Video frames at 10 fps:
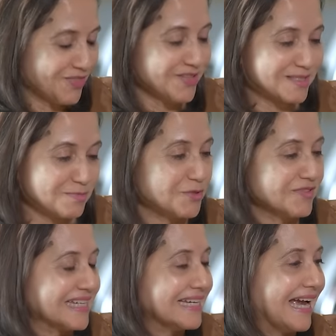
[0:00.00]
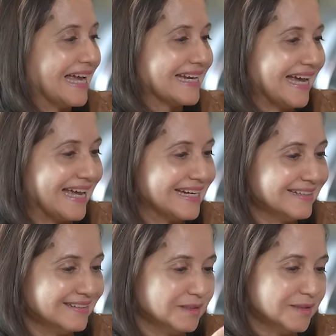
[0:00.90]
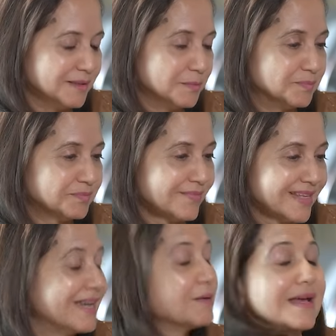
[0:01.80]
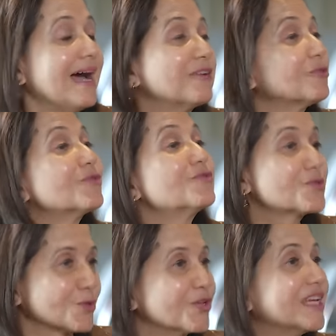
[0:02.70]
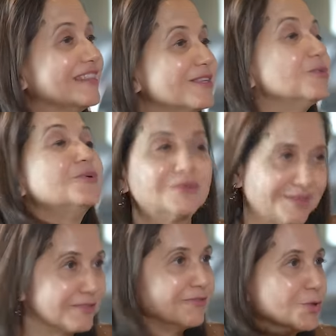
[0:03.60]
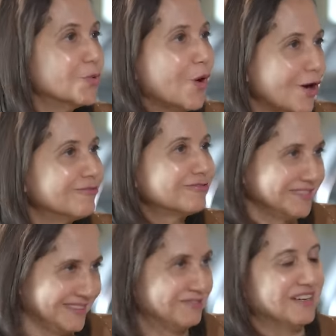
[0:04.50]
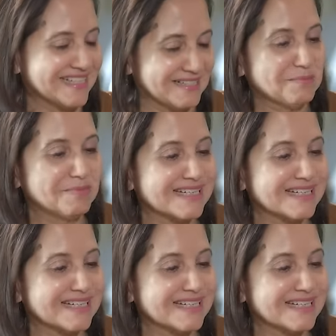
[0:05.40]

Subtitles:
in this movie, and I don't know if you saw the Hindu review of Fighter,